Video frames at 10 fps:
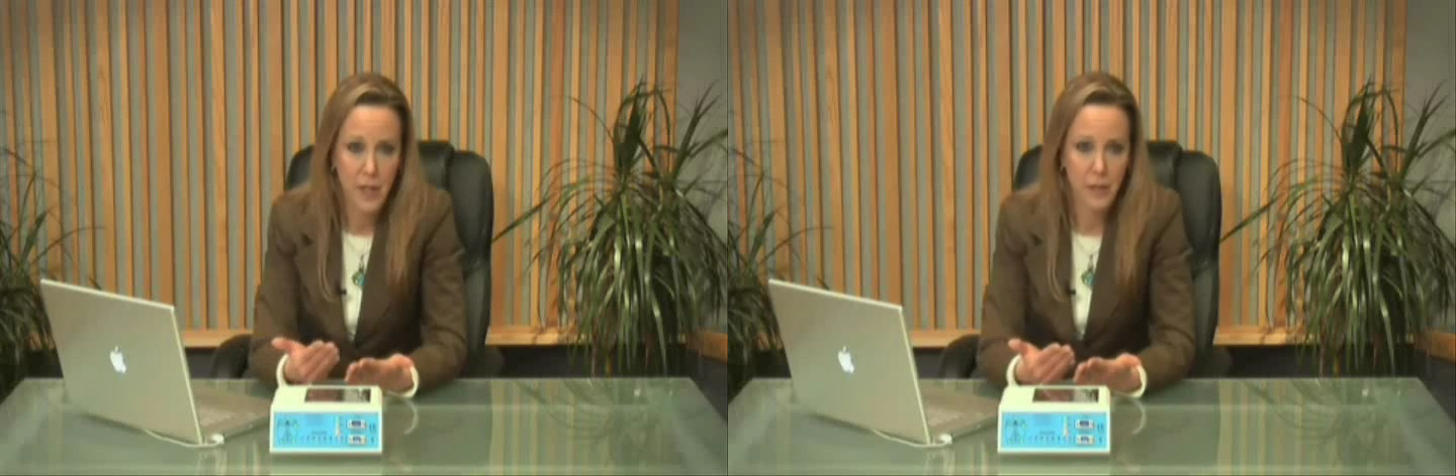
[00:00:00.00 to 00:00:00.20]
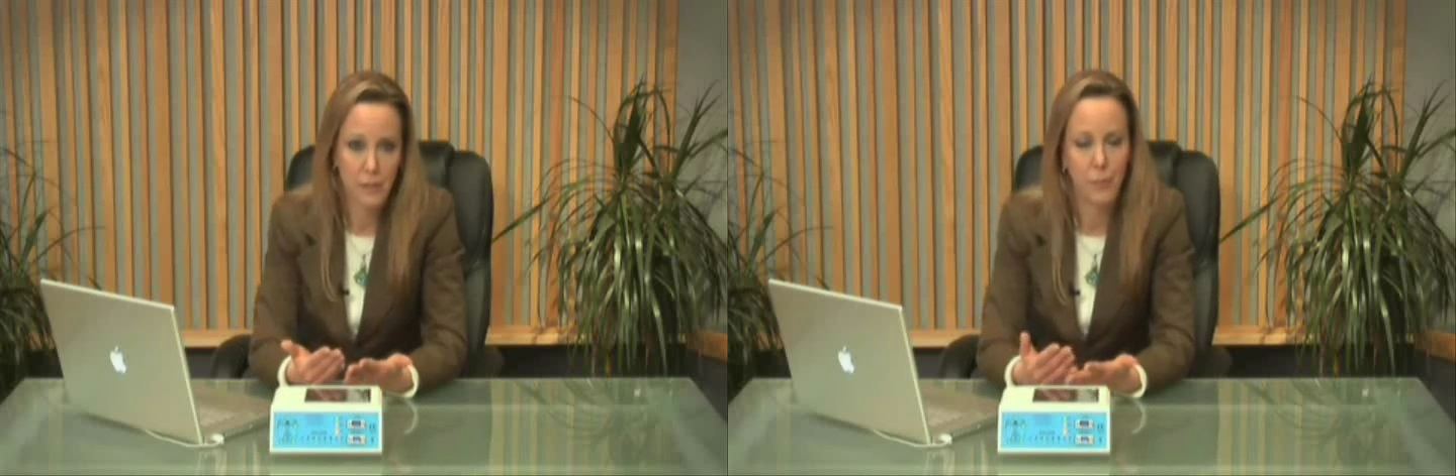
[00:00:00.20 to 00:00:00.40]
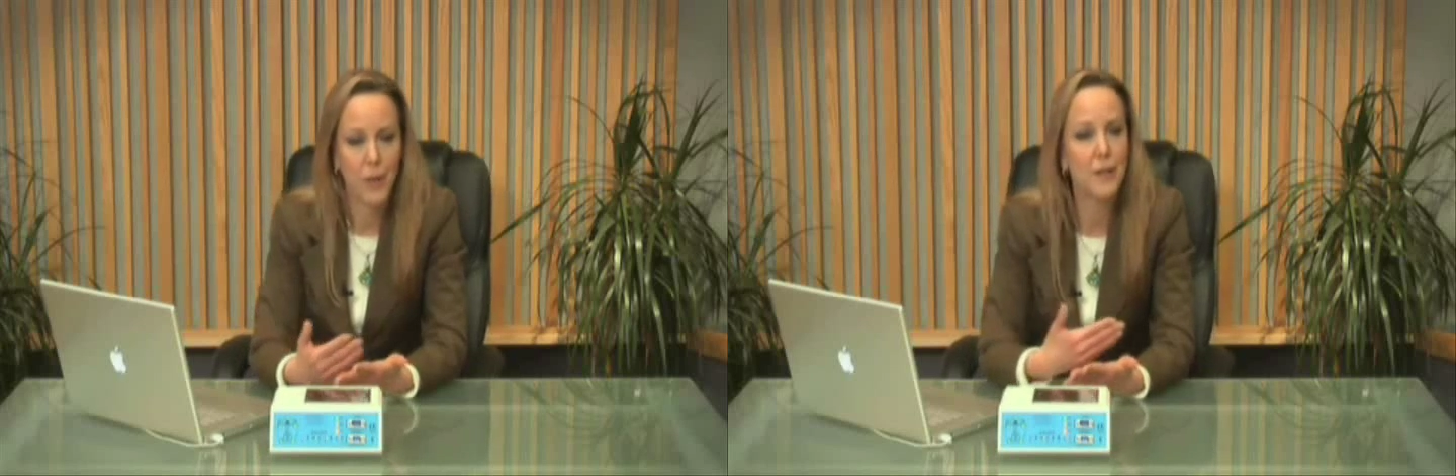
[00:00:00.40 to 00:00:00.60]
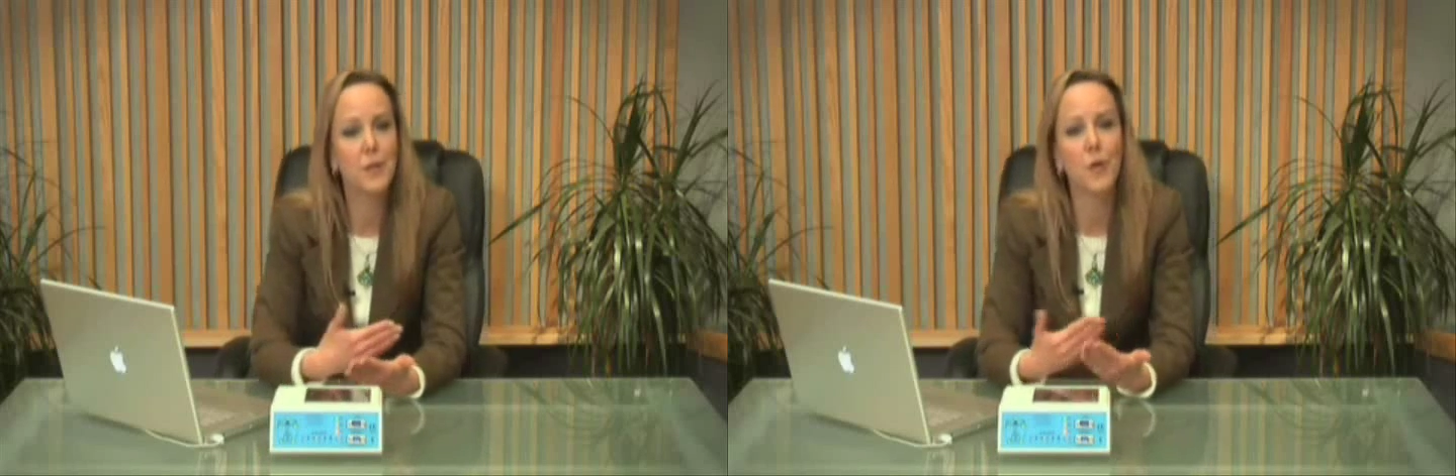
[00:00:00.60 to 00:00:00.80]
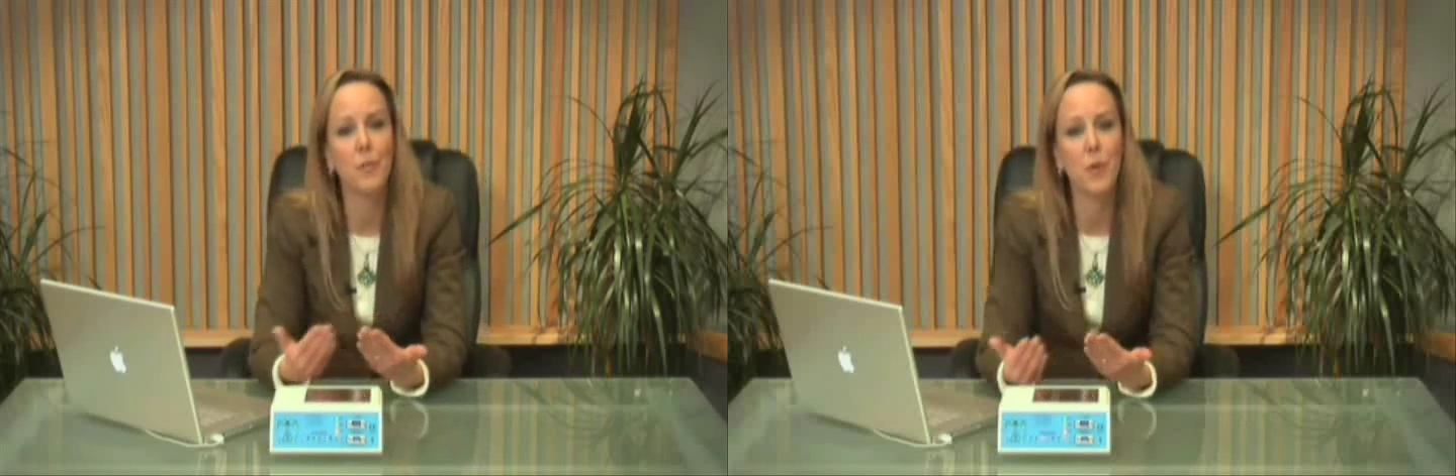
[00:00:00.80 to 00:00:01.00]
And
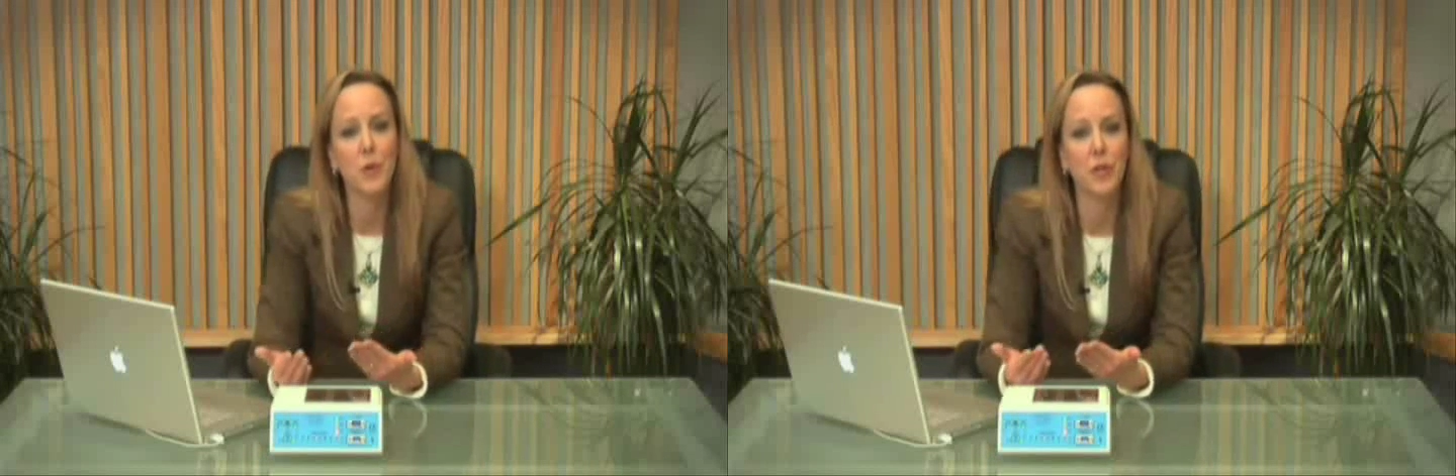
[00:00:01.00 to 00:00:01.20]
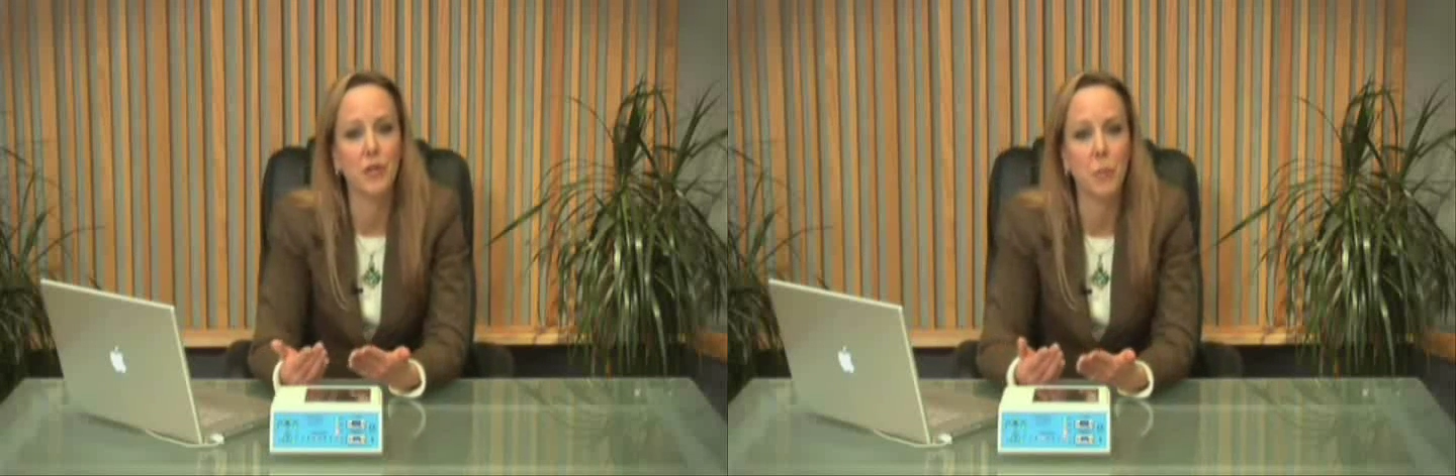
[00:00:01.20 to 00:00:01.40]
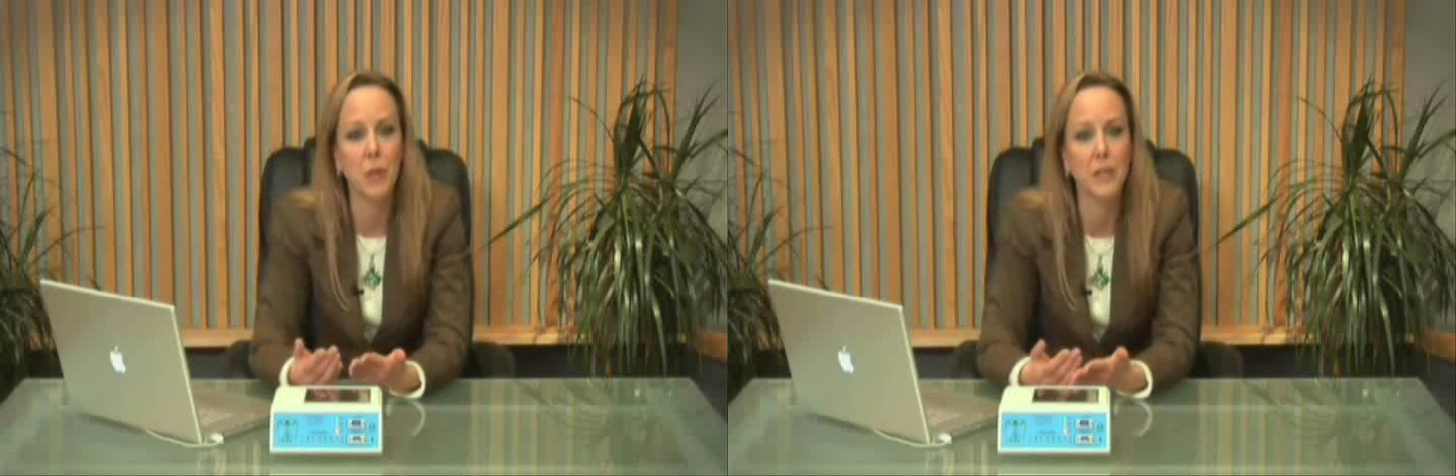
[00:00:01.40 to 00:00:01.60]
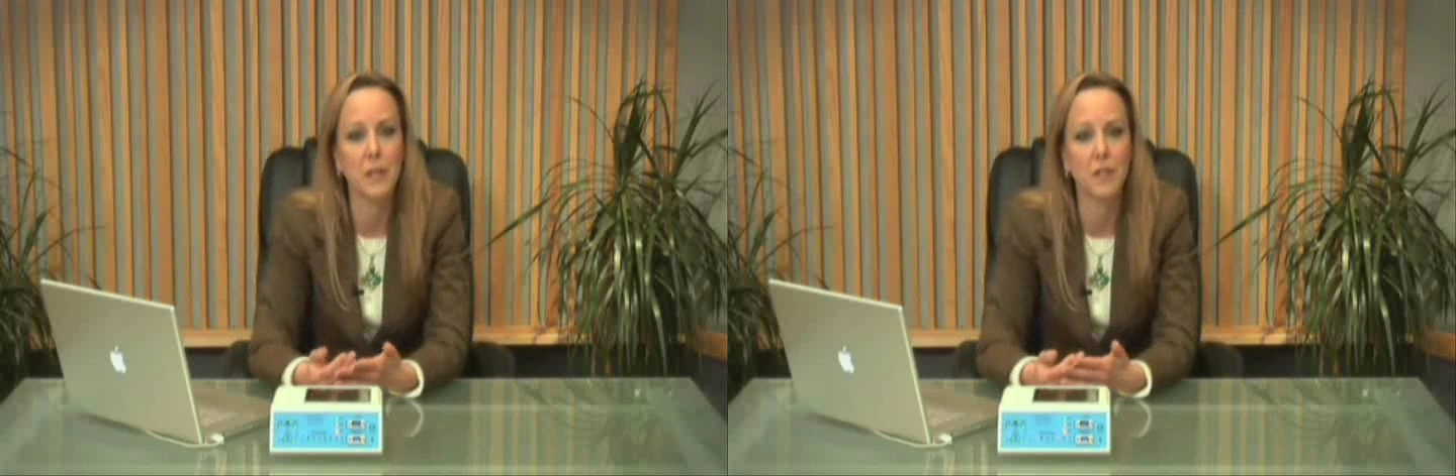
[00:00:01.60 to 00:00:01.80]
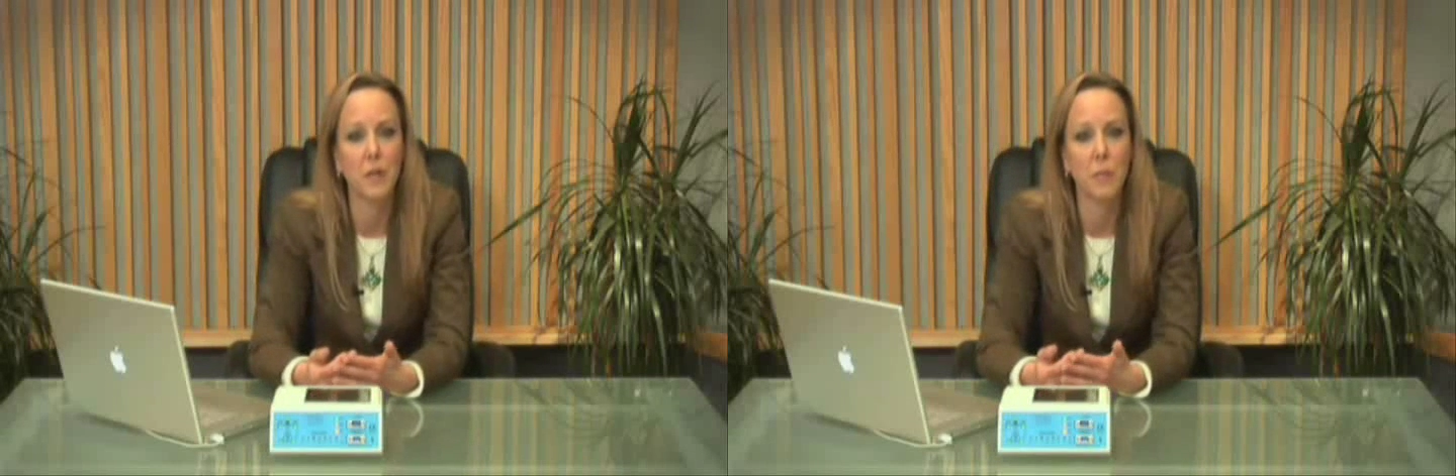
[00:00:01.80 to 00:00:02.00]
because our emotions play such an